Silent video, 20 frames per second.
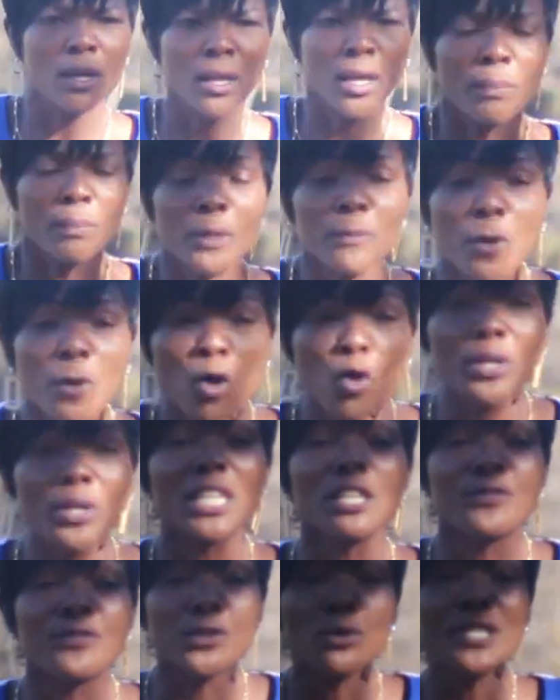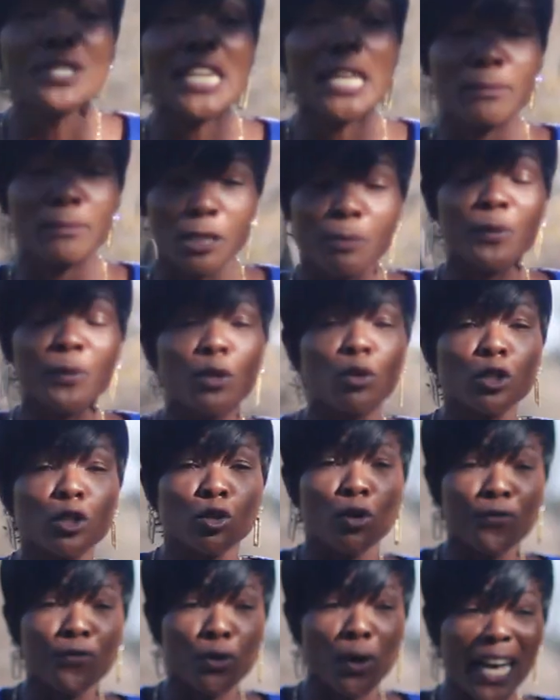People will give you names
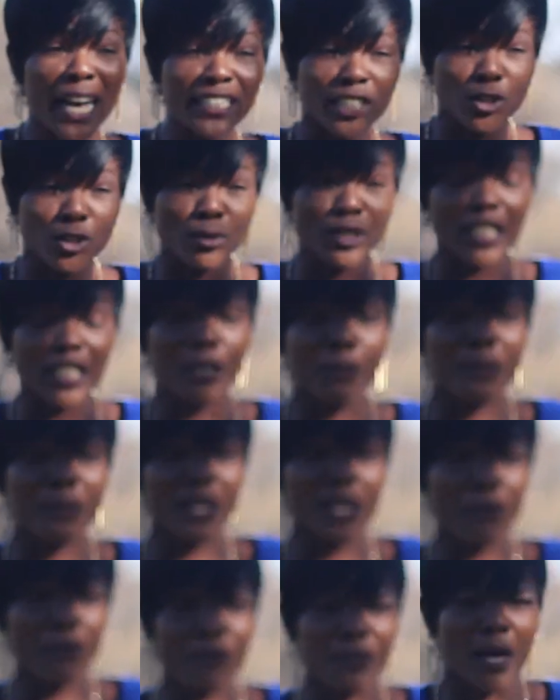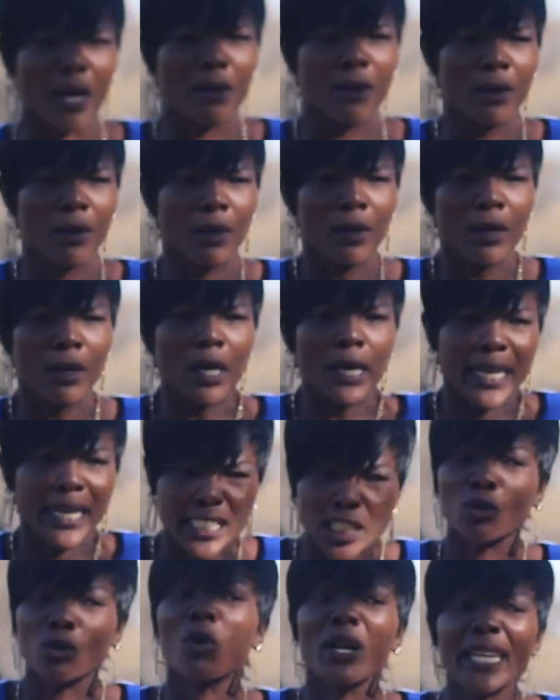because of your attitude and behavior.
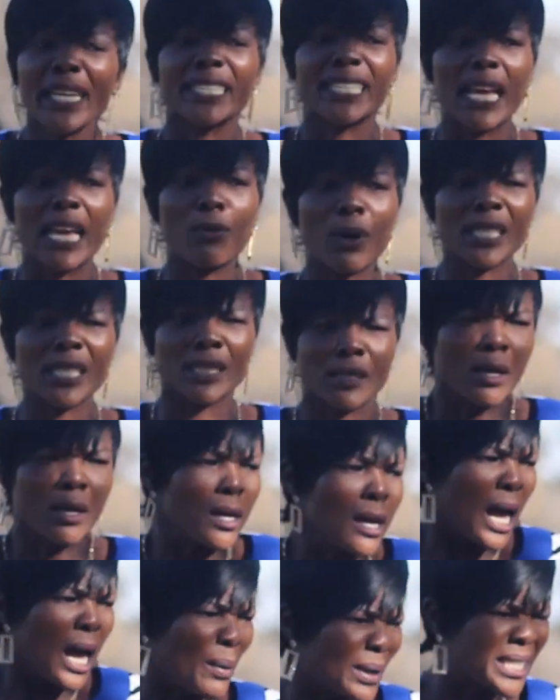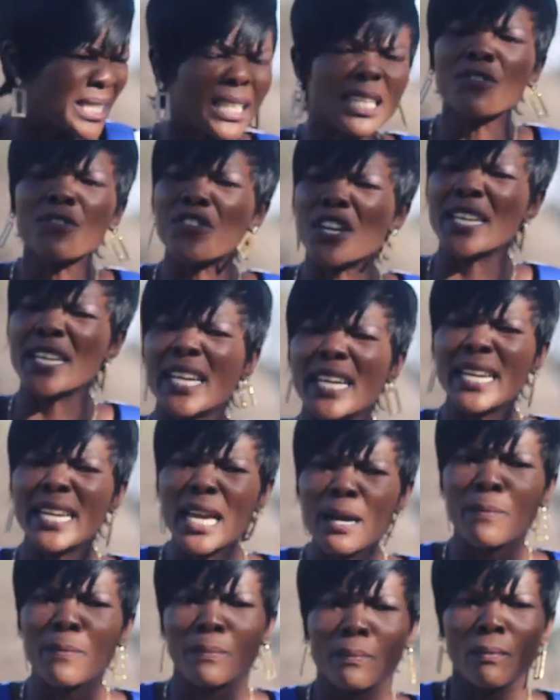At college, I was given a
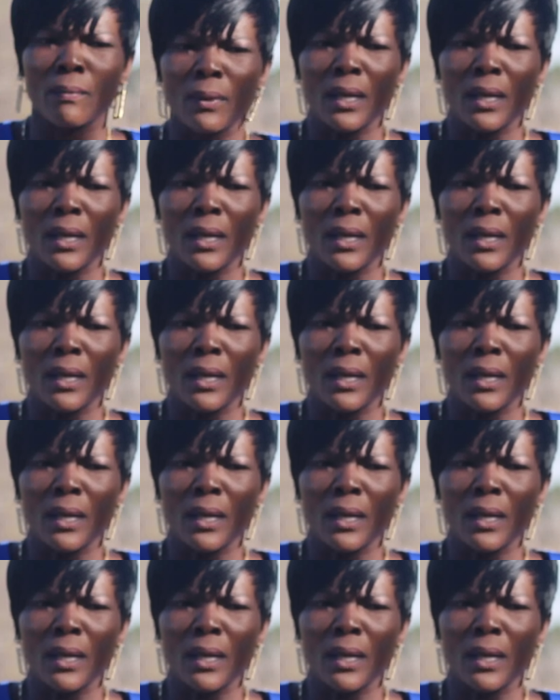name,